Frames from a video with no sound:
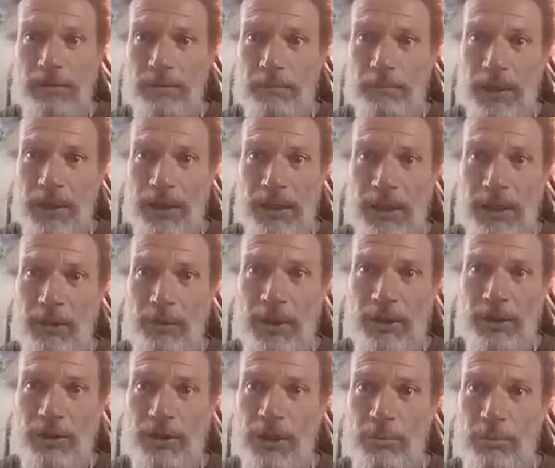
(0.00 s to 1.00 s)
by any way,
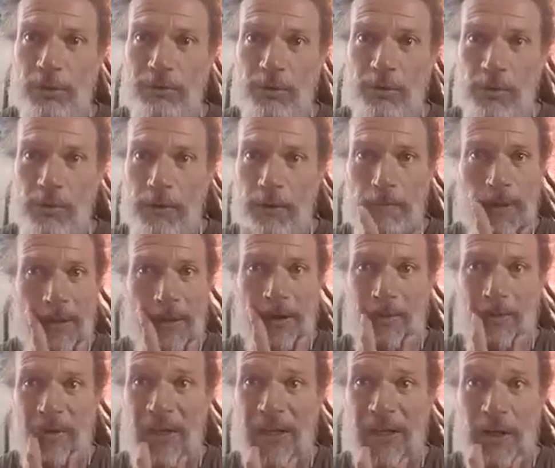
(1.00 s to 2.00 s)
shape. I don't
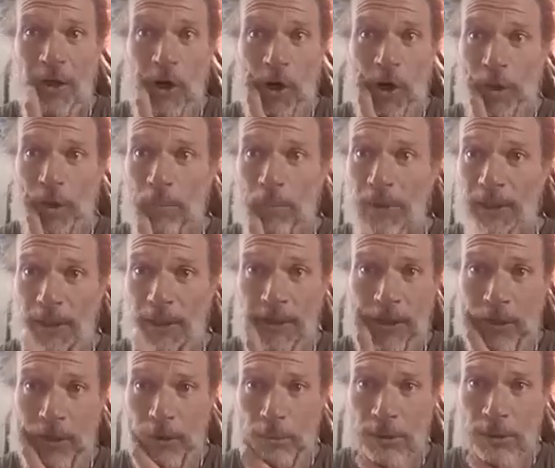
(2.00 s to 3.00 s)
want to harm
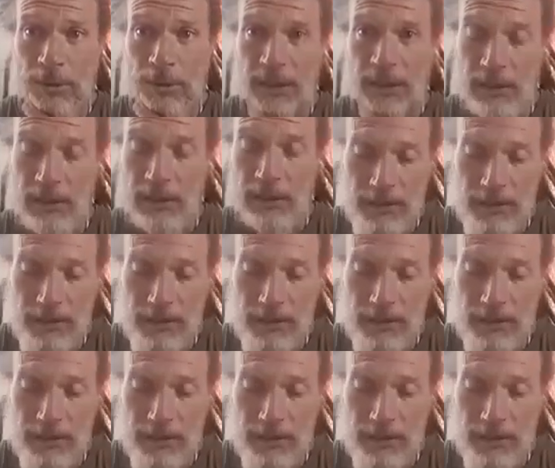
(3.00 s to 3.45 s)
another being.